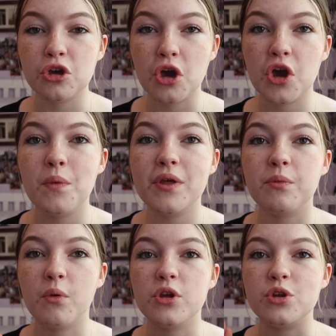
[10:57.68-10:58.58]
go with
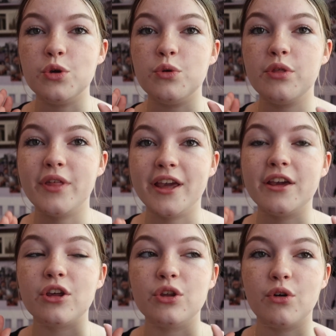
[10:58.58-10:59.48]
what you
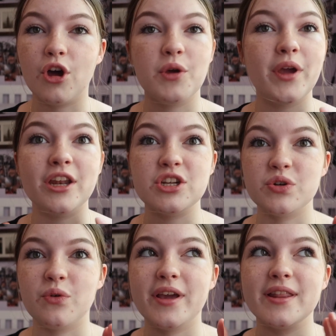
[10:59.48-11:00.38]
think you're going to enjoy